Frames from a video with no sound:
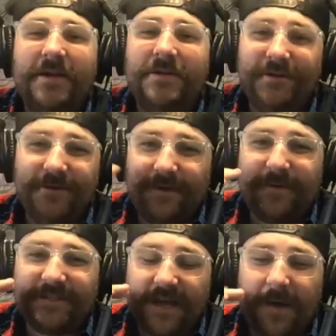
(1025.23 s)
Dude, it
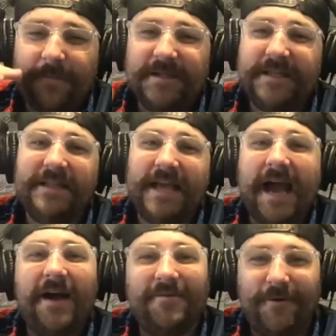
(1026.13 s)
was completely
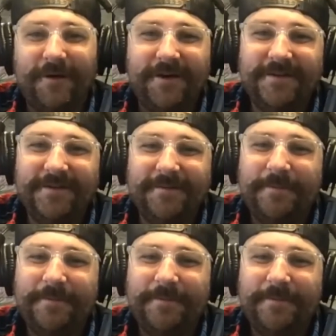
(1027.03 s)
out of oil.